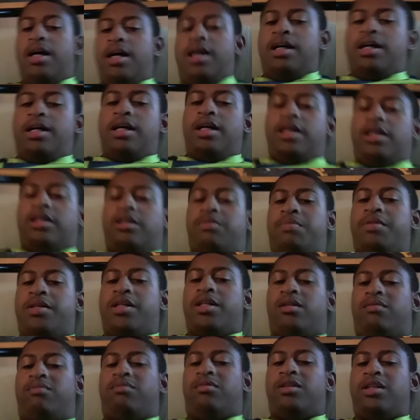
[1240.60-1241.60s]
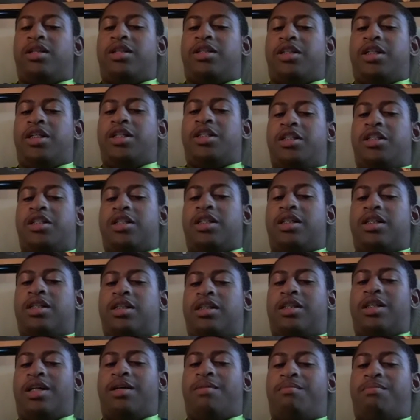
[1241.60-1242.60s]
It's been your boy JG Tennis,
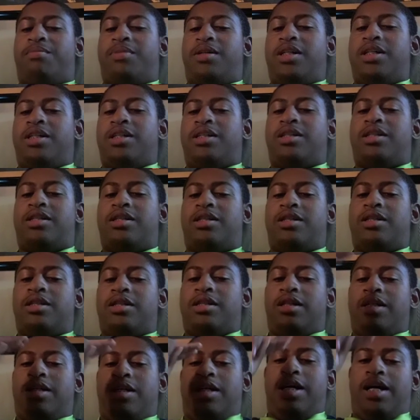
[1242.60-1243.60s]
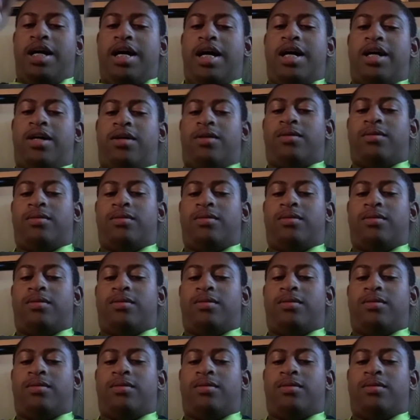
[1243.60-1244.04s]
and peace out.